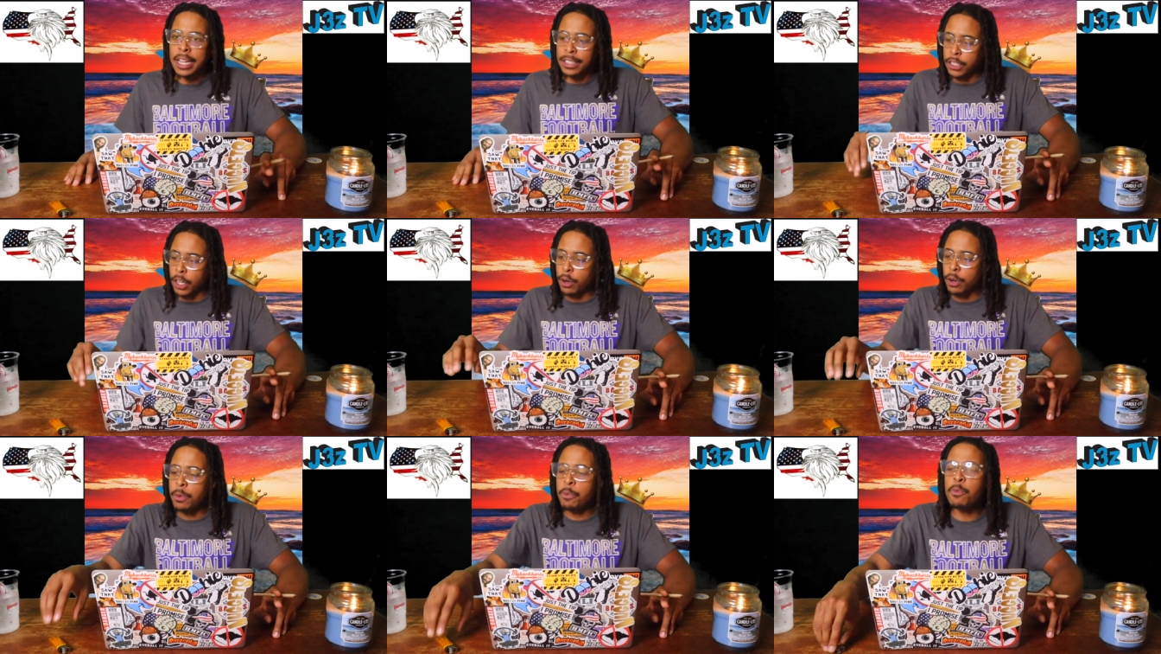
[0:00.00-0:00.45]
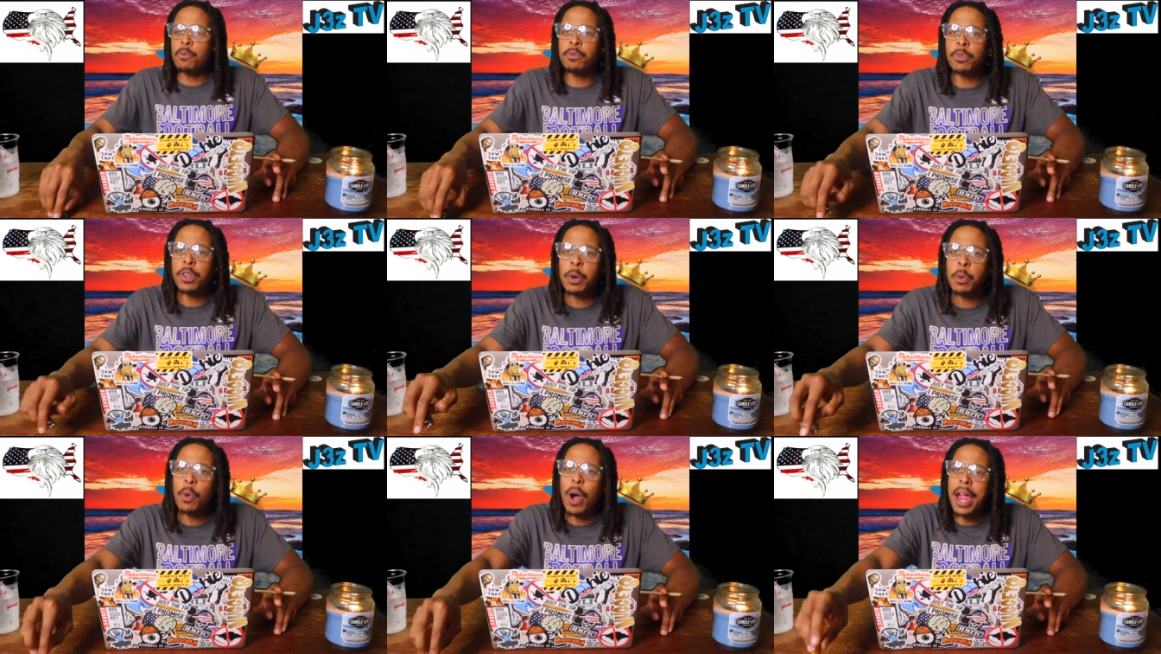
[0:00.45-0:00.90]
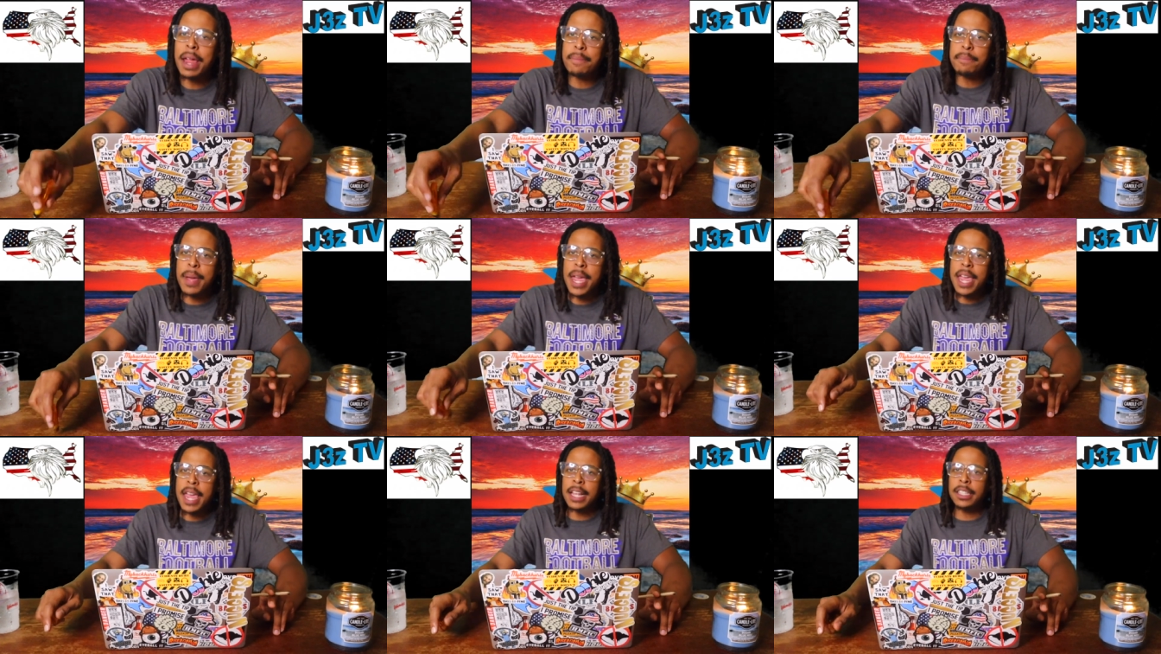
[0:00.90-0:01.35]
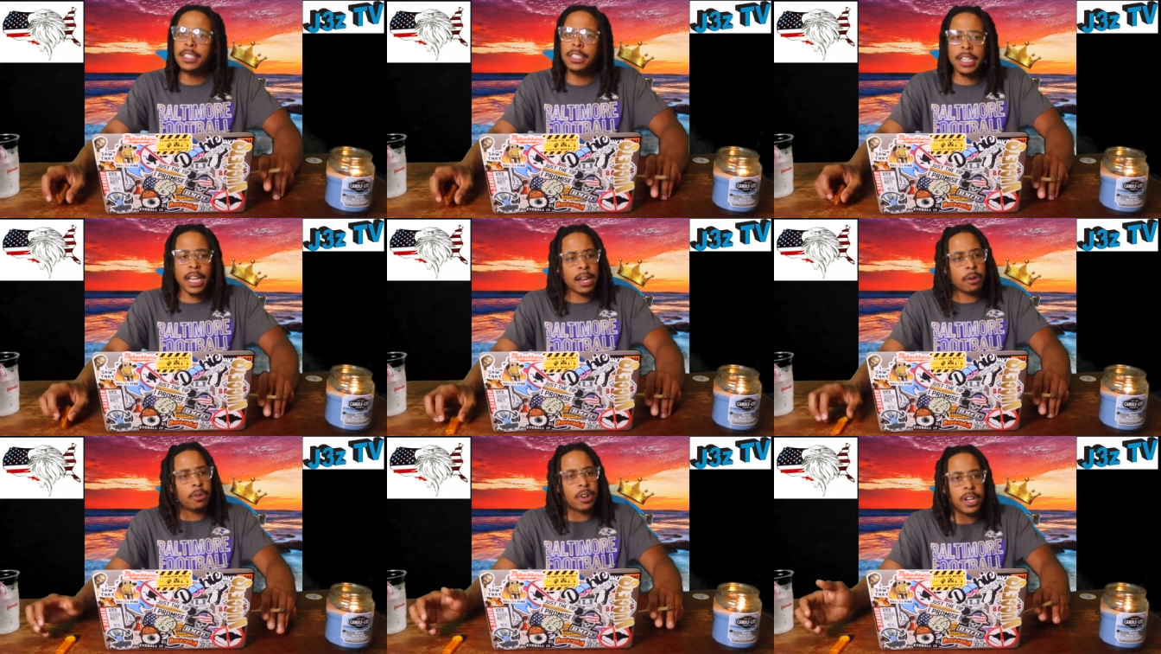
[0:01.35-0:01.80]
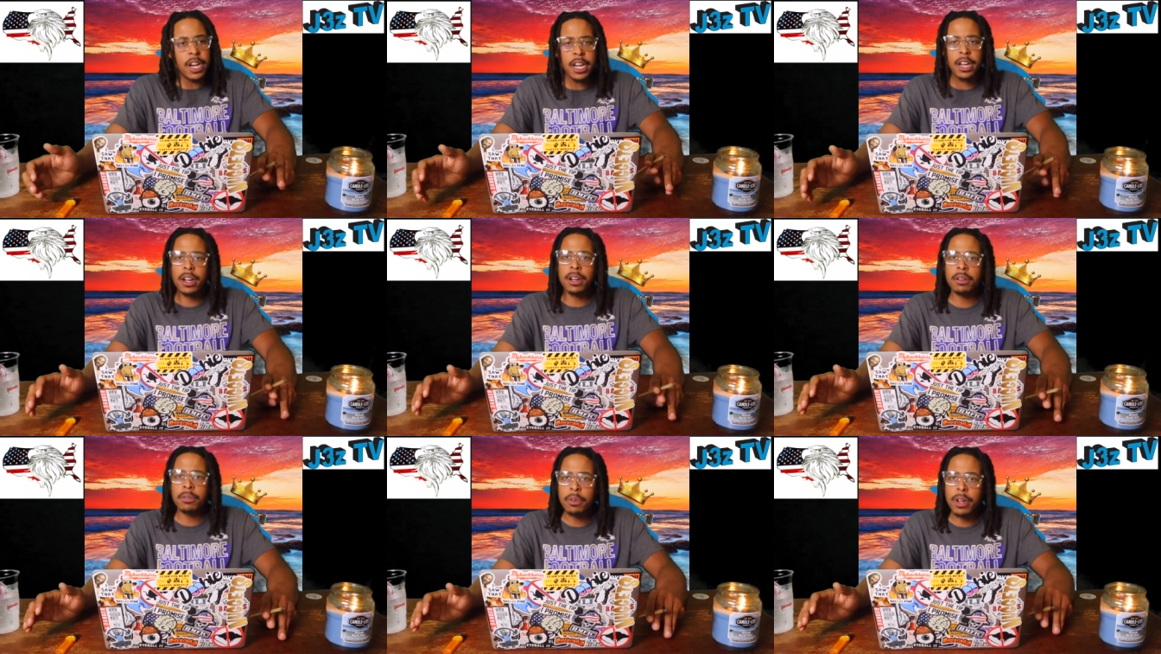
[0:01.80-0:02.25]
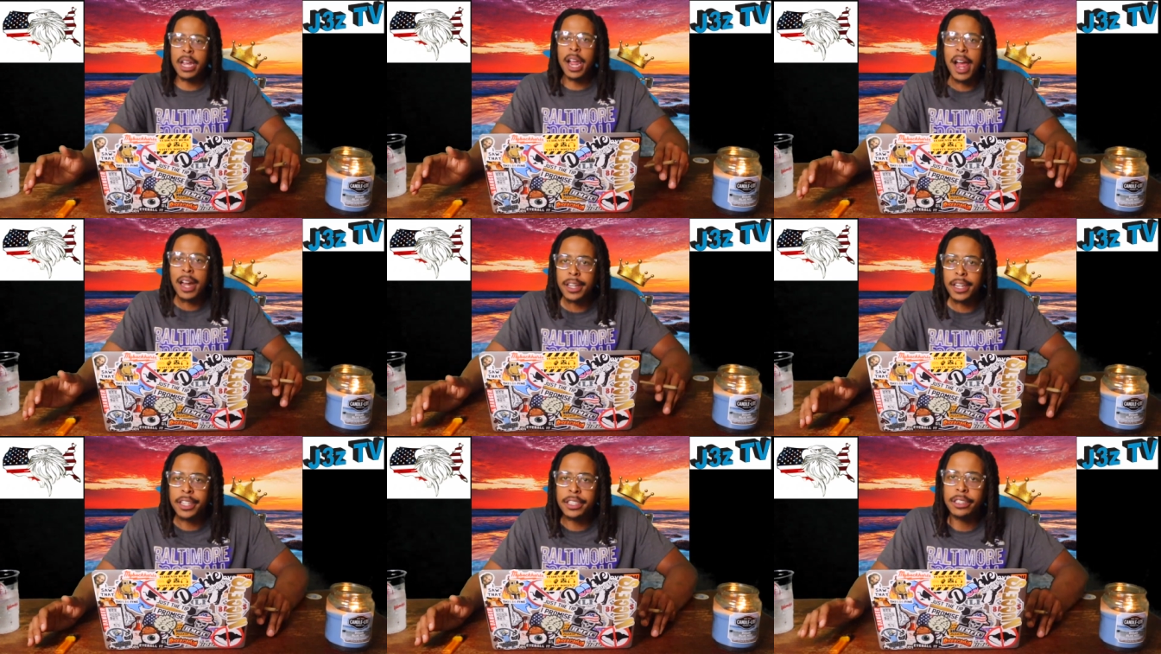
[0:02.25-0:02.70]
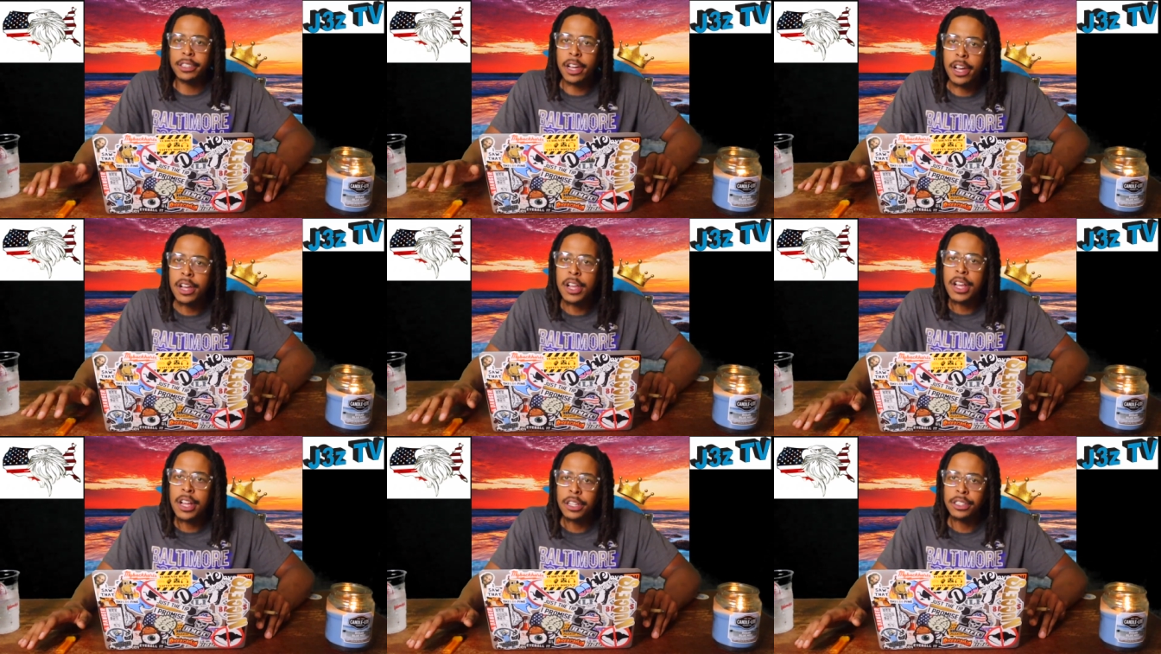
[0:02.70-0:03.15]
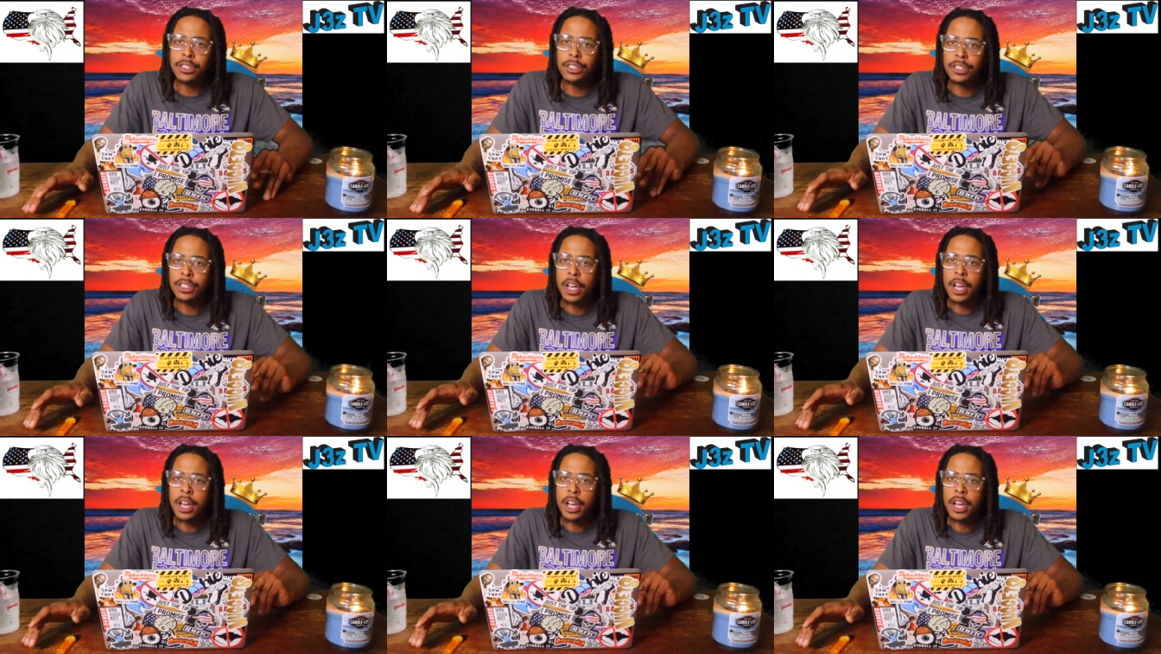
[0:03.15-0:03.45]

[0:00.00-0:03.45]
So the white man say, Well nigga, we got these guns.